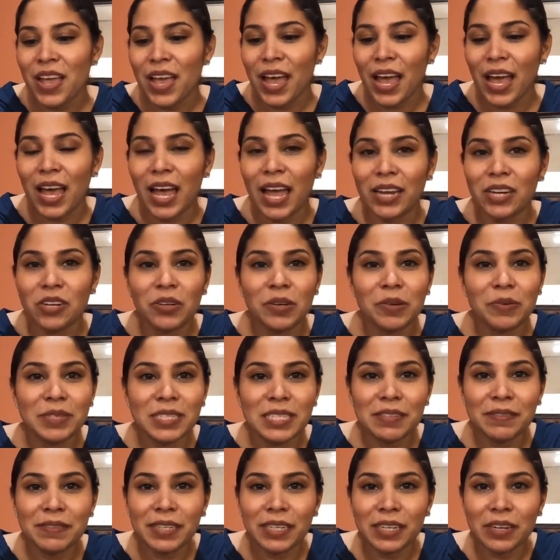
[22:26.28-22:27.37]
I know it was
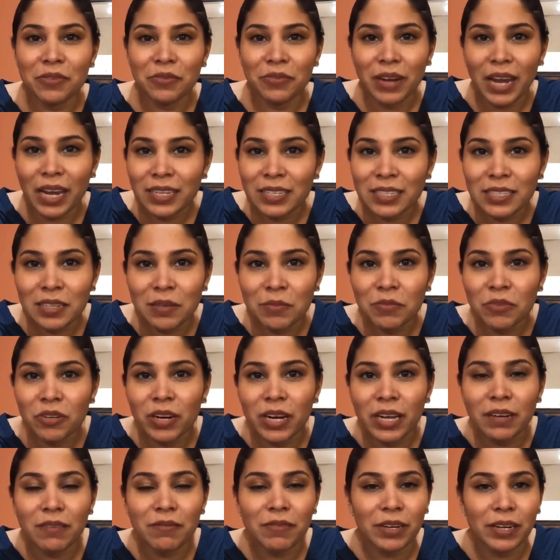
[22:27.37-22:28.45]
a very random
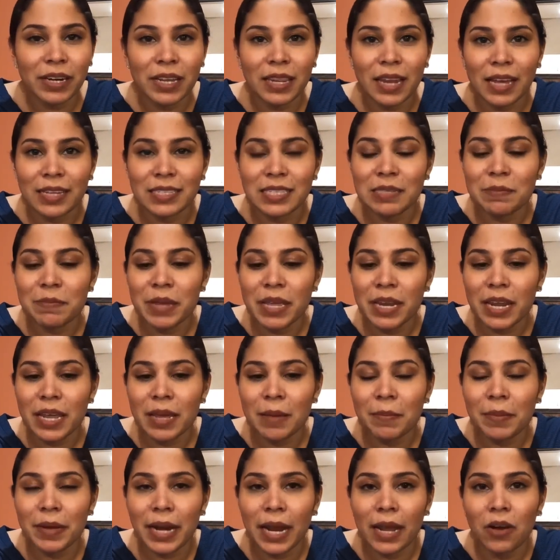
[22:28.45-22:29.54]
one, very last
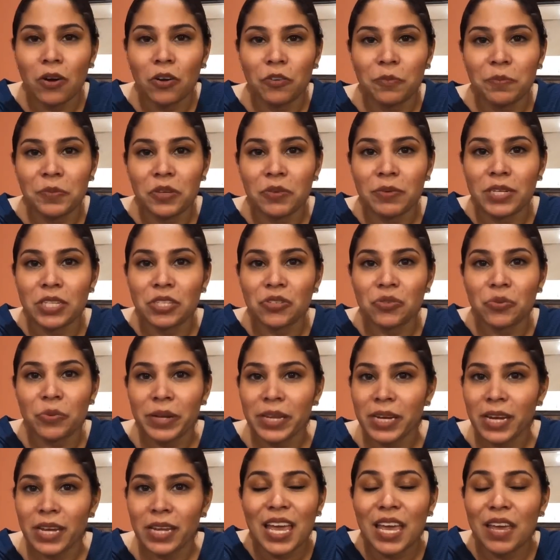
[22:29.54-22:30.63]
minute, but I hope you enjoyed
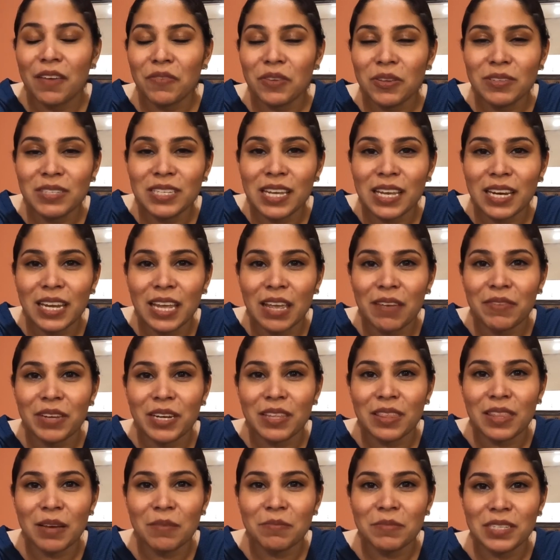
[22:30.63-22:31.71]
it. If you did, give it a
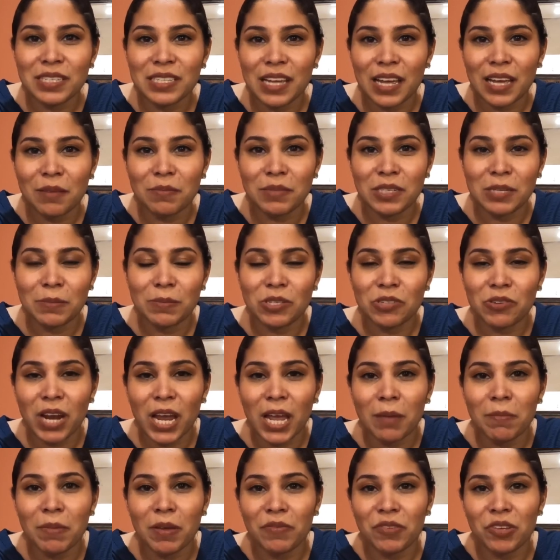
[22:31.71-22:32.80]
thumbs up,
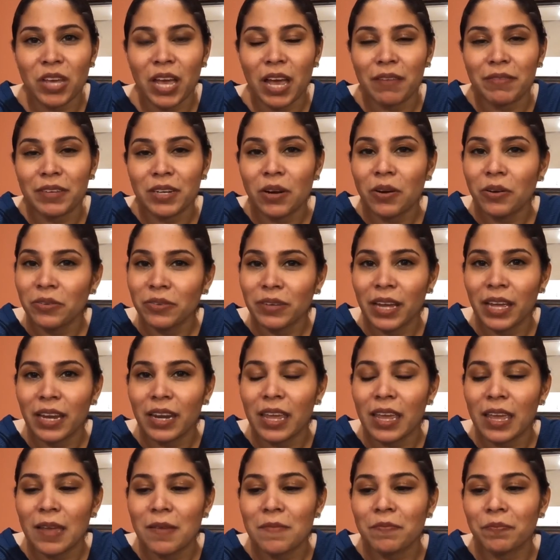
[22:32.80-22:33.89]
subscribe if you haven't
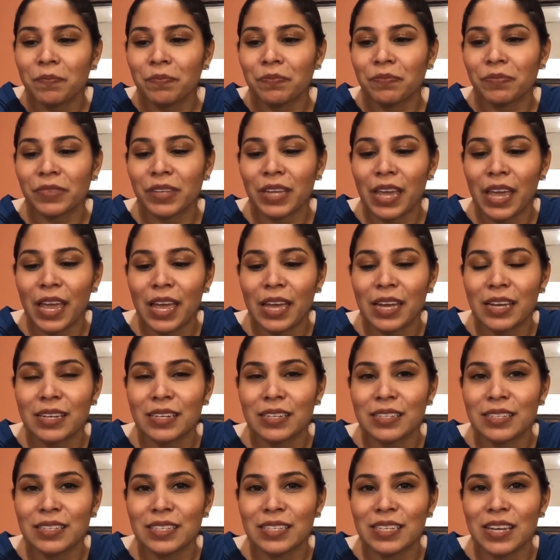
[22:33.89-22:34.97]
already,
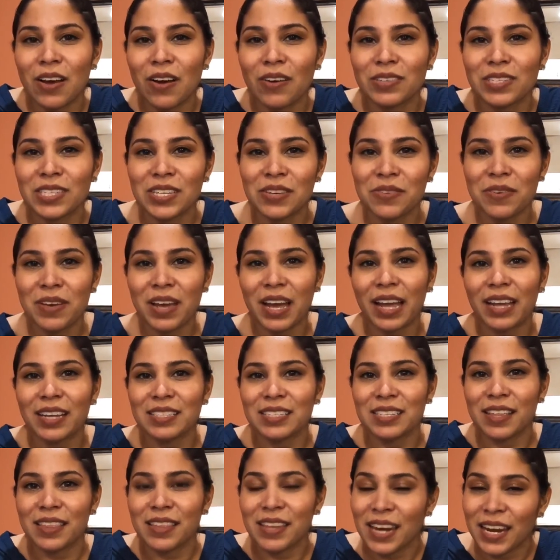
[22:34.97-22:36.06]
and I'll see you guys
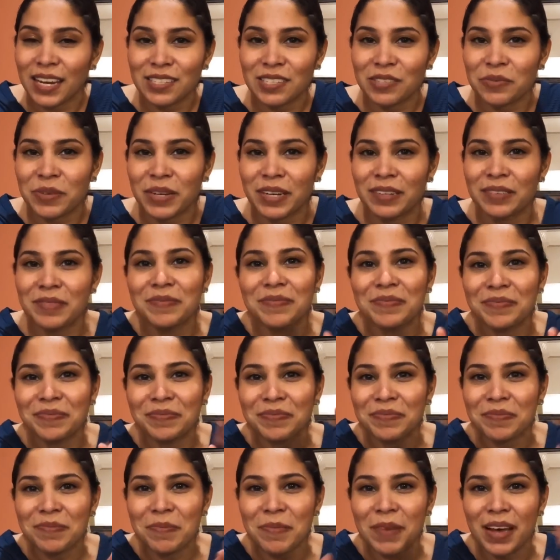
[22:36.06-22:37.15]
in the next one.
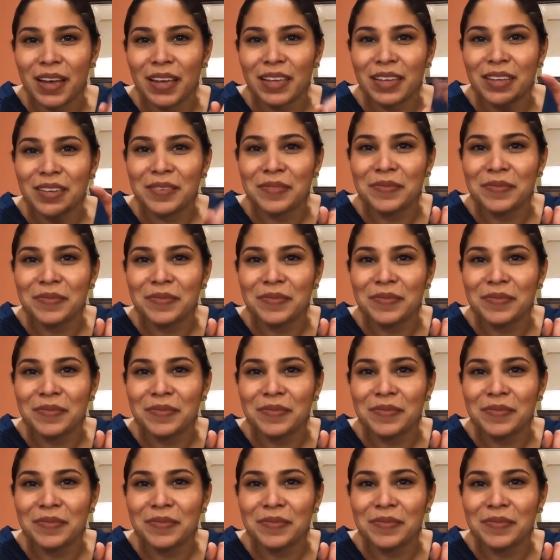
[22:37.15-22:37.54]
Bye.